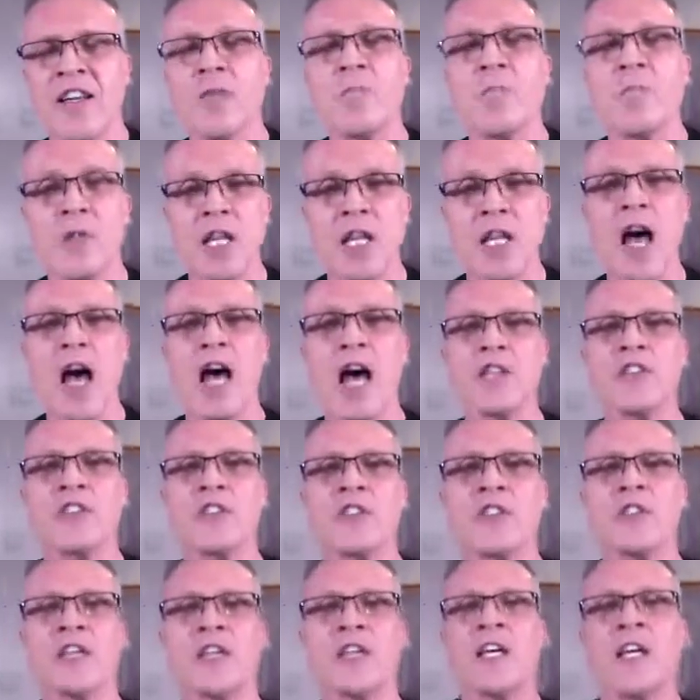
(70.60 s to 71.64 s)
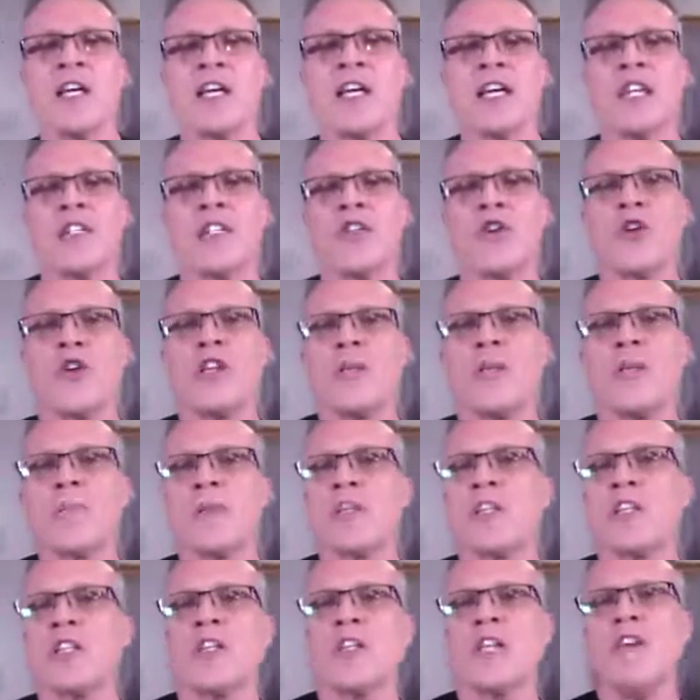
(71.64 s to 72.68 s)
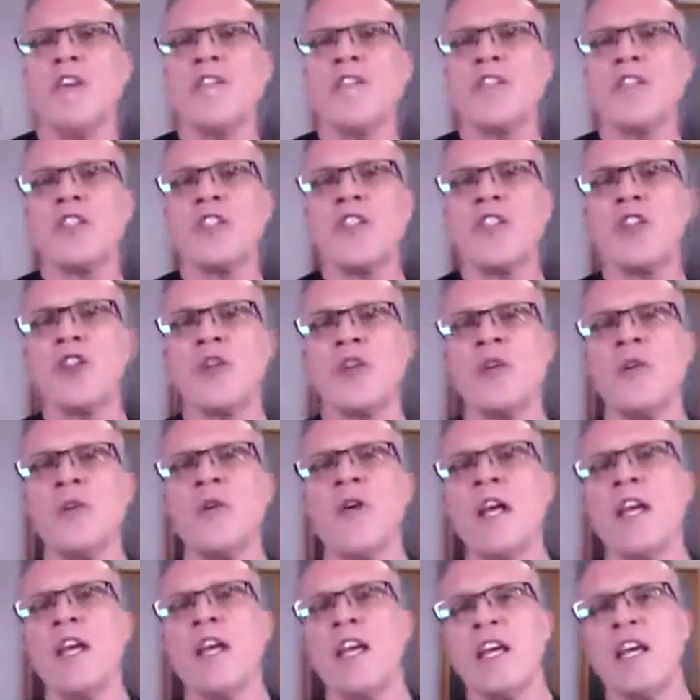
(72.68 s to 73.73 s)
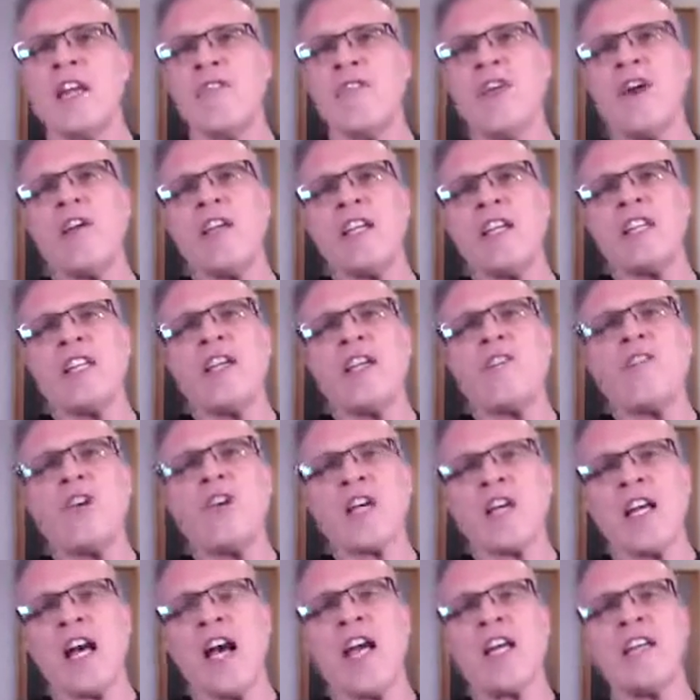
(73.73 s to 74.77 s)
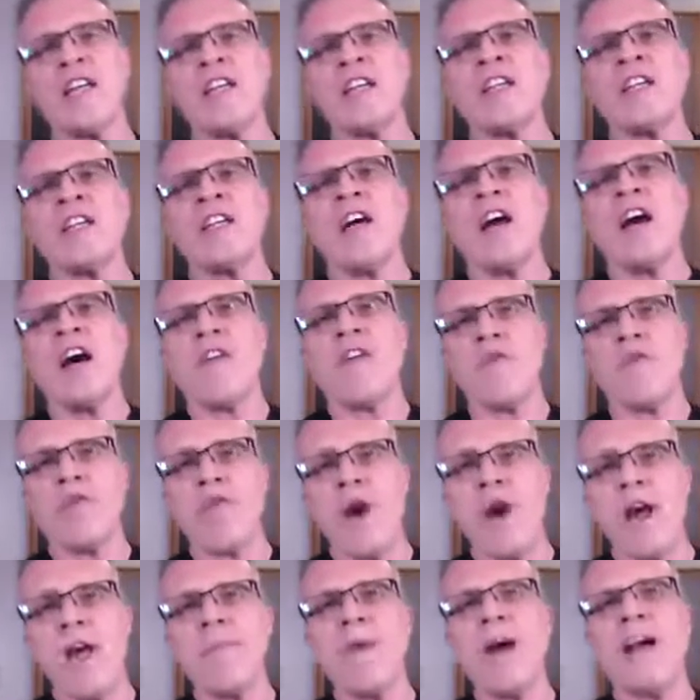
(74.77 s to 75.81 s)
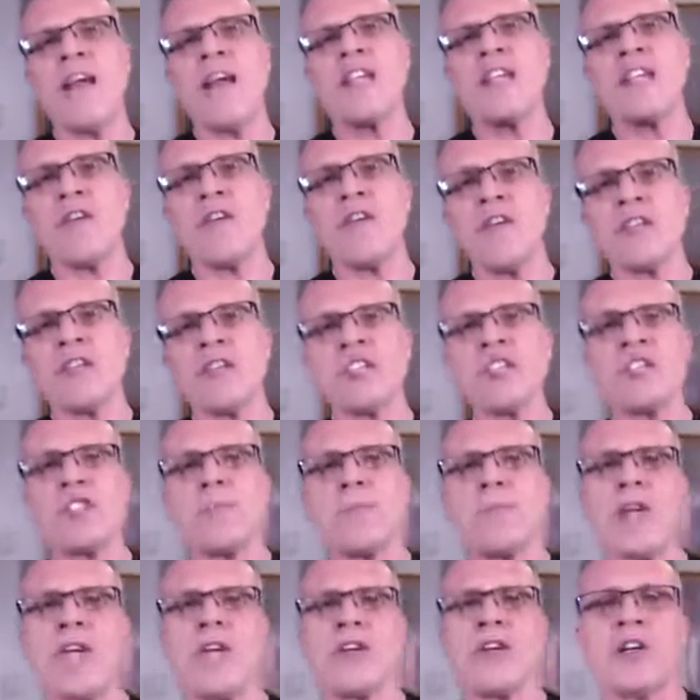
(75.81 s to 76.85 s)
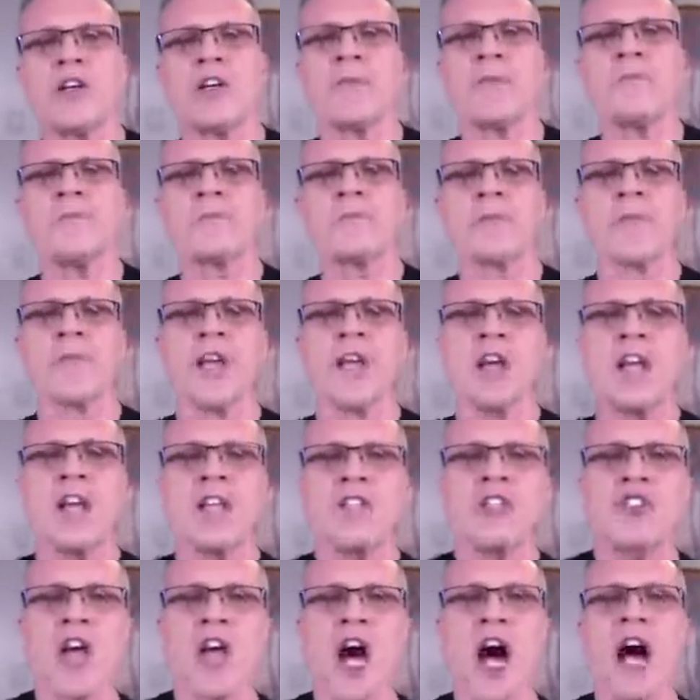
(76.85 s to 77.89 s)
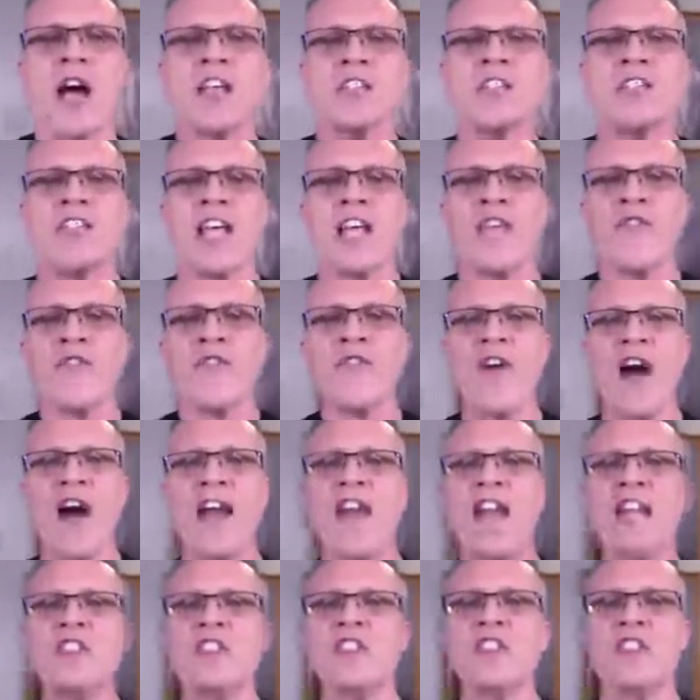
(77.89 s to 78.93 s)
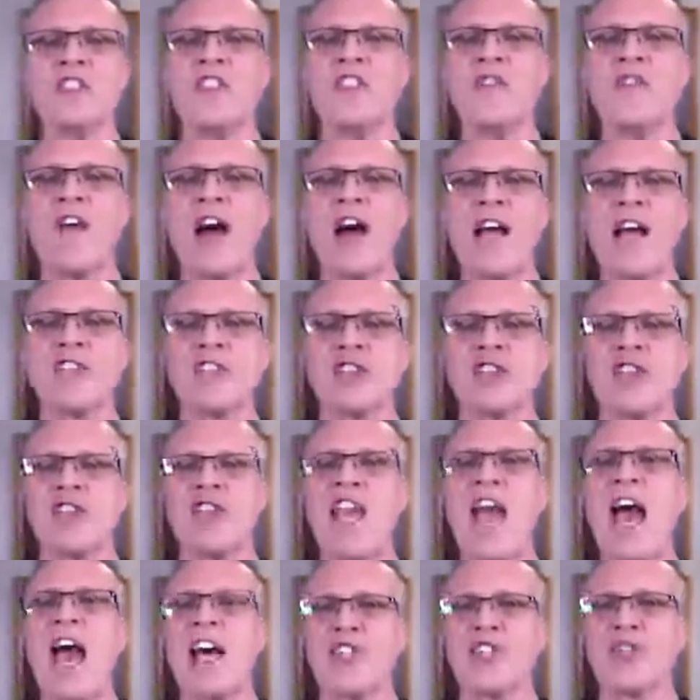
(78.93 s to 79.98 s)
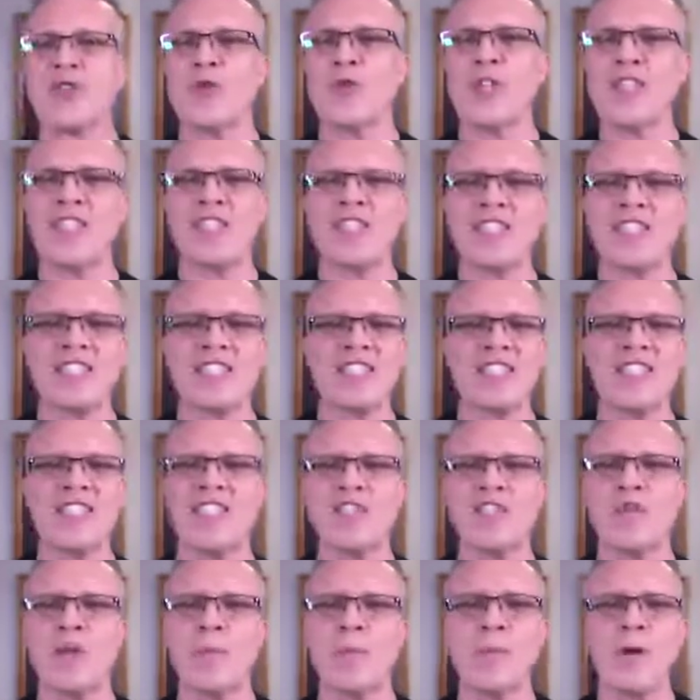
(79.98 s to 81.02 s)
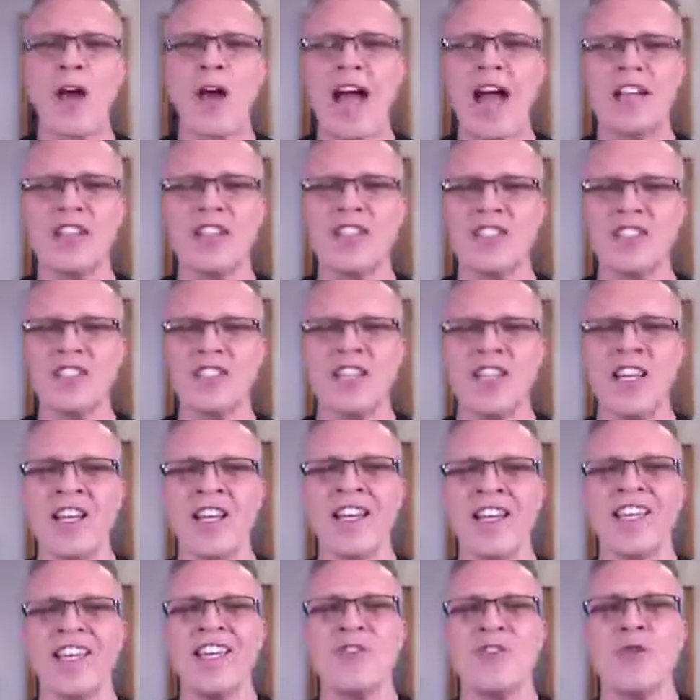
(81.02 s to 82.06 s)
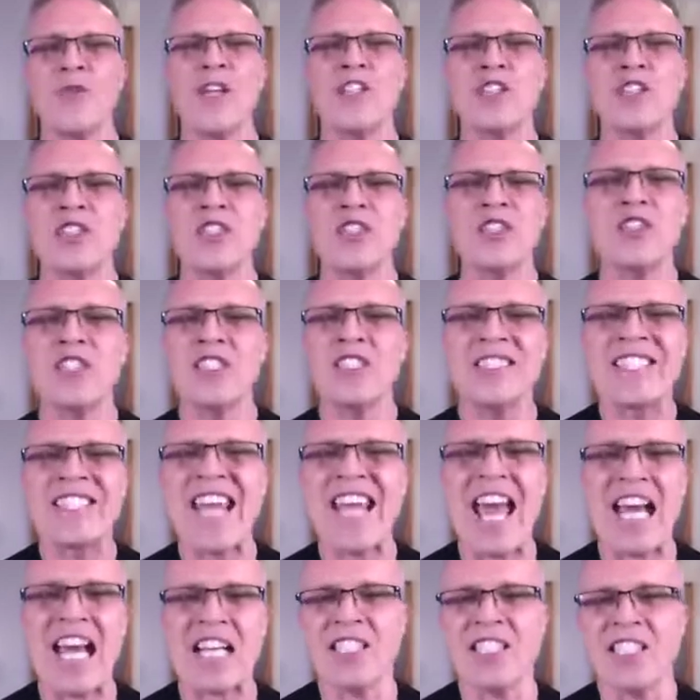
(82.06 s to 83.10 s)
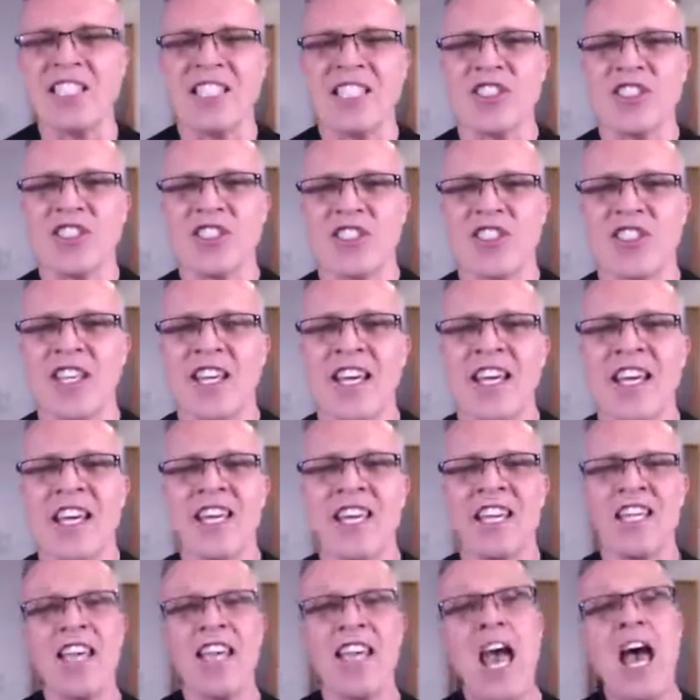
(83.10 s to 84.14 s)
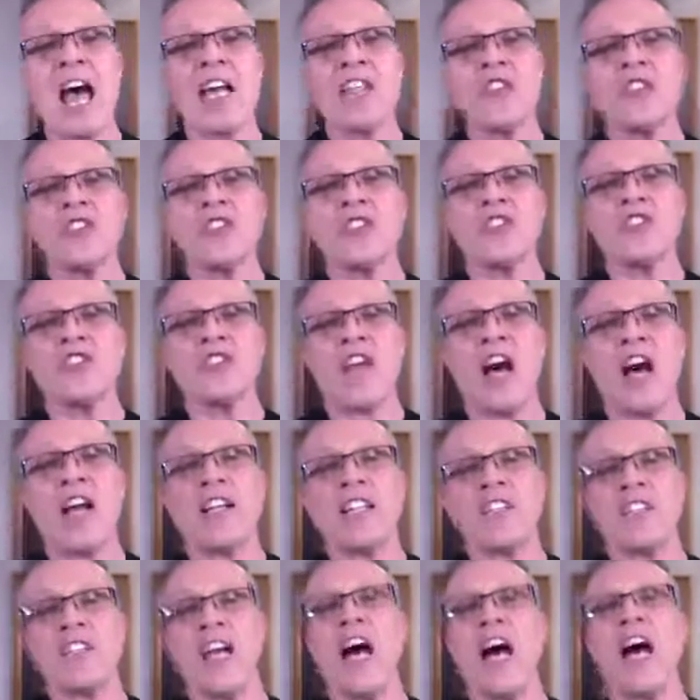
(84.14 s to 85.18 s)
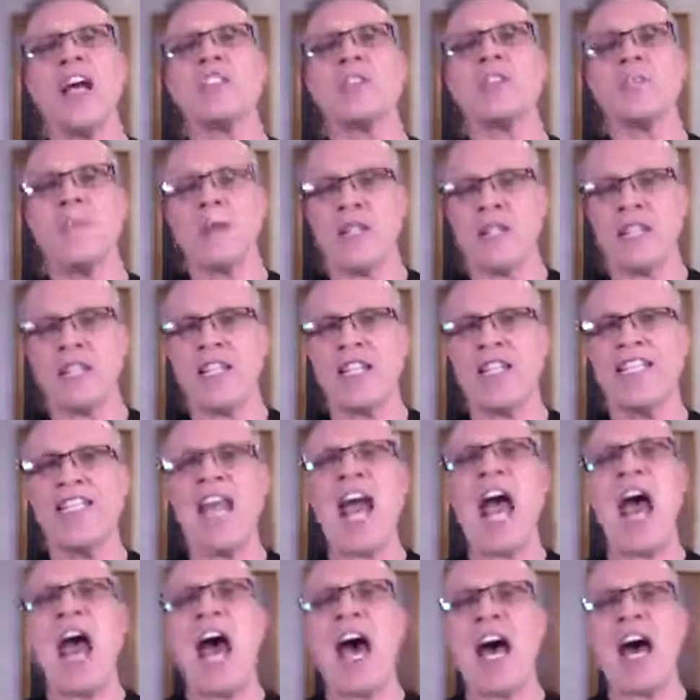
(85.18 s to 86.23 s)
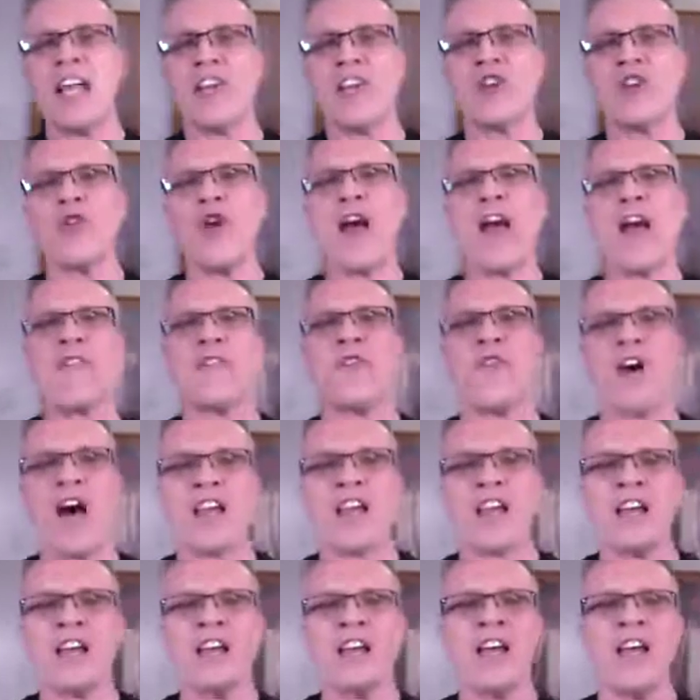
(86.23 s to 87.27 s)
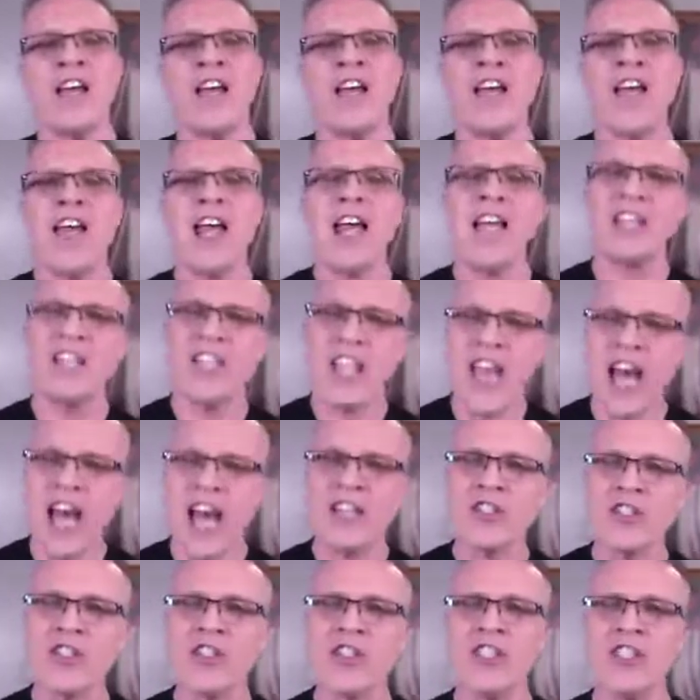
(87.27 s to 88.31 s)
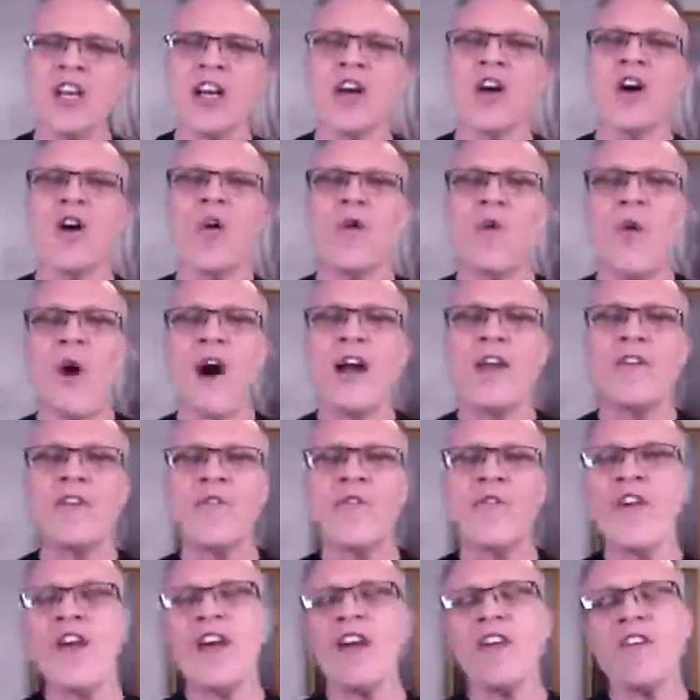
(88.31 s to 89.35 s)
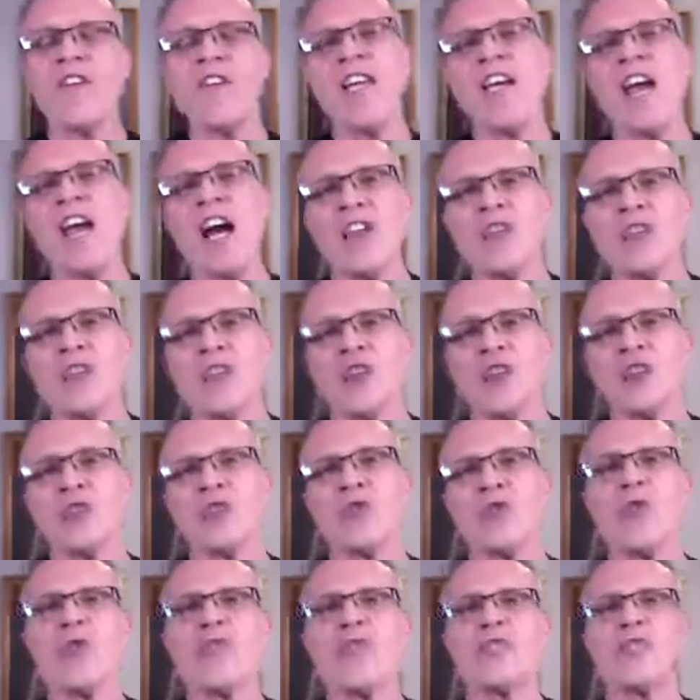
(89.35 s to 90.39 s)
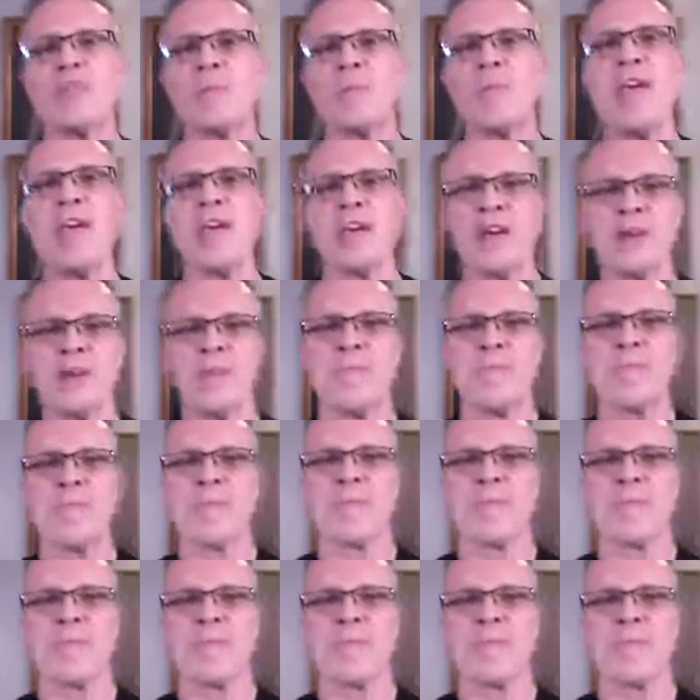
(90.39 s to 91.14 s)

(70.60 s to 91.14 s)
Plus, it's going to be delivered to you in a very different kind of way by a different speaker. John's a financial advisor, yes, with a successful practice in Richardson, Texas. Yes, John is a husband, a dad, a grandfather, and yes, one very unusual speaker.